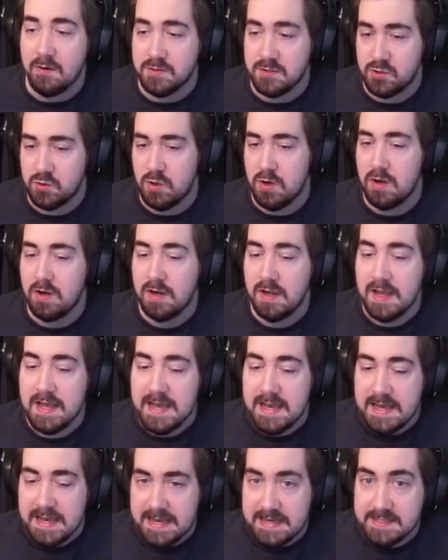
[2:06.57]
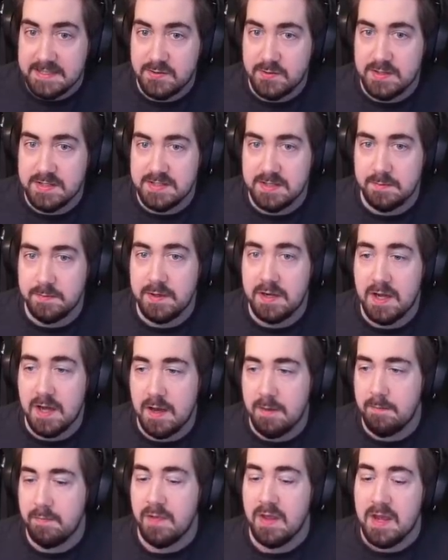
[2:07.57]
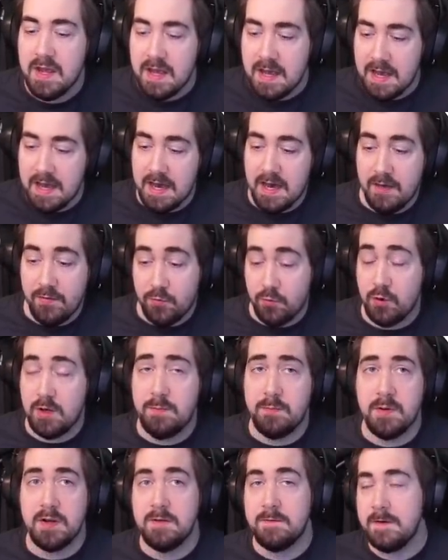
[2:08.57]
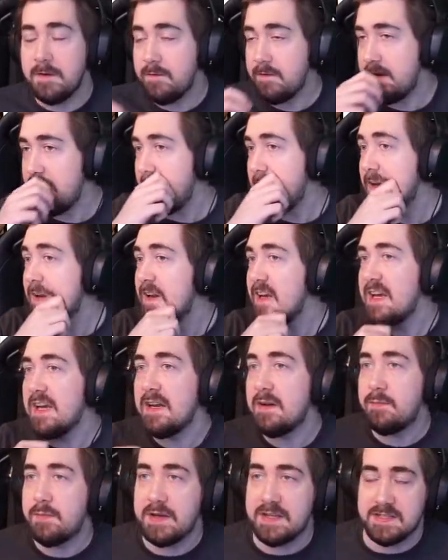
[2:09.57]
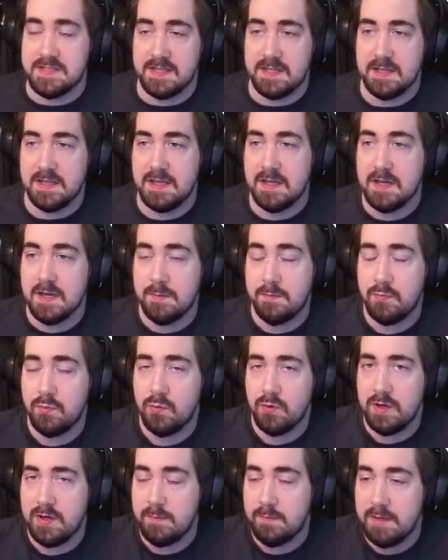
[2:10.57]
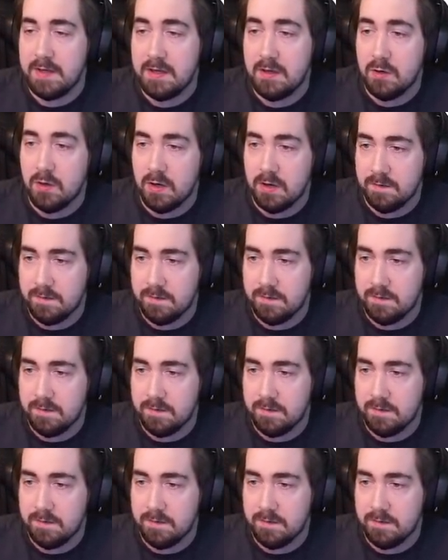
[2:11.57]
strong SRS had become. 3.15, it basically got a pretty big nerf,